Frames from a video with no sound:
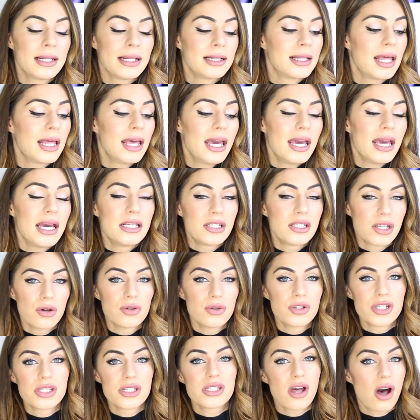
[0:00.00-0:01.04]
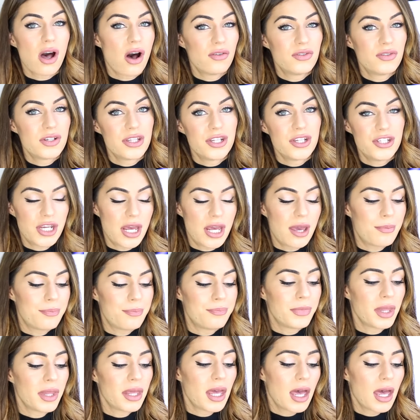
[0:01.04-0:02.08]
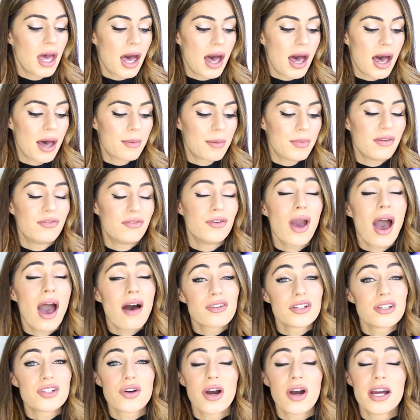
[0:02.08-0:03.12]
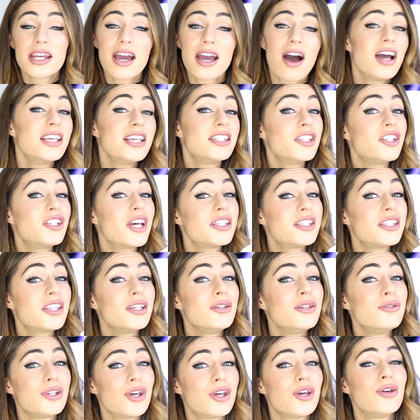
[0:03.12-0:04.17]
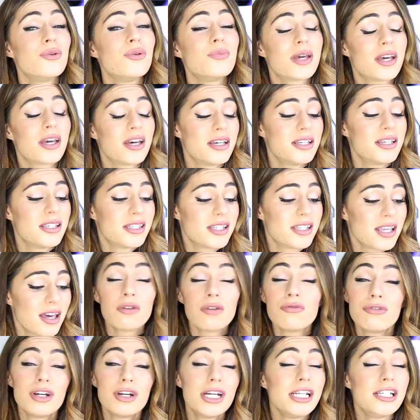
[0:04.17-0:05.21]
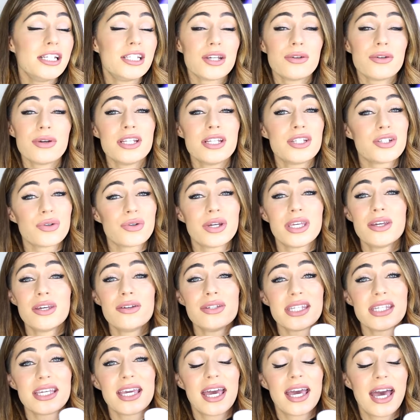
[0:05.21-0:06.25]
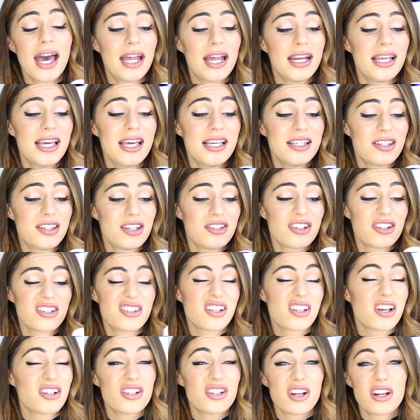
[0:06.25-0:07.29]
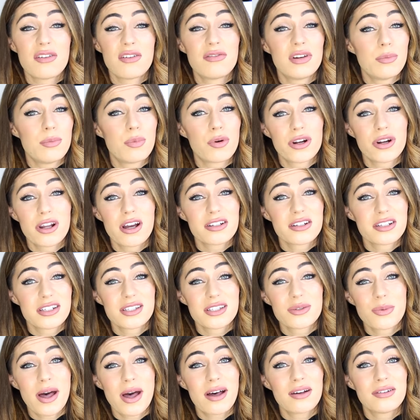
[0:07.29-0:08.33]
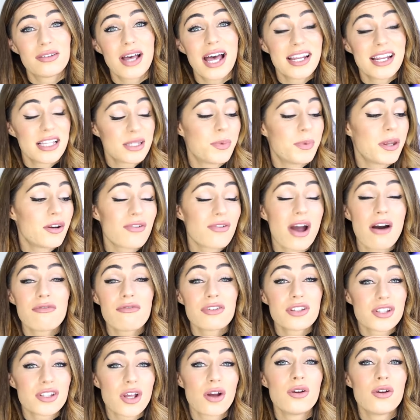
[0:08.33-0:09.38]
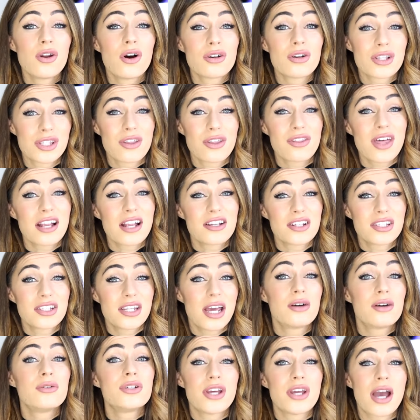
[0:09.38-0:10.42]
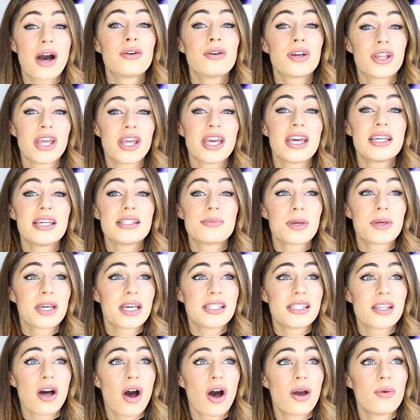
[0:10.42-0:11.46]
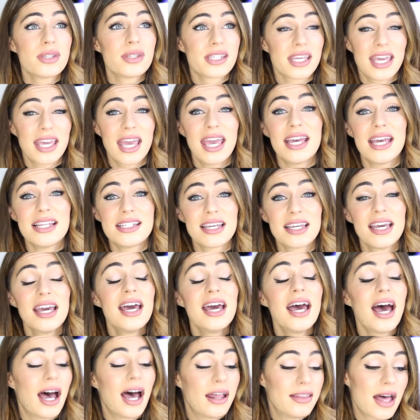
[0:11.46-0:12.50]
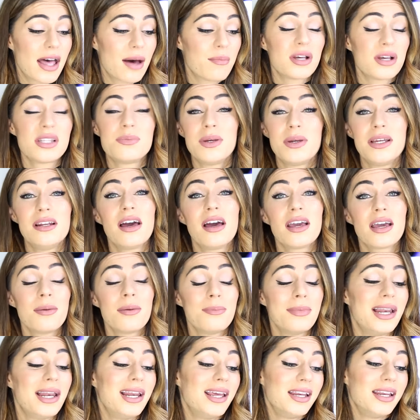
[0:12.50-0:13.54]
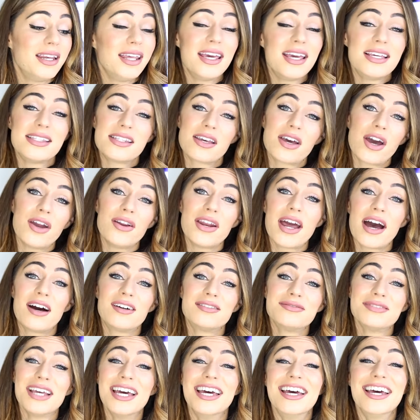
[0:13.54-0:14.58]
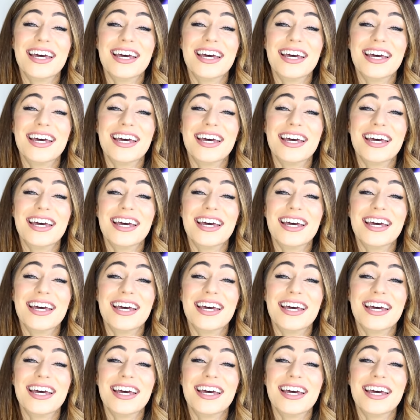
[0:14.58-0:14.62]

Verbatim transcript: little indulgence after the gym. Um, if you haven't tried it, I suggest that you do, because I really do enjoy using it, and it is just such a lovely product as well. And it's been around for so long, so that just tells you how good it is, because I was a kid and that must be like a million years ago now.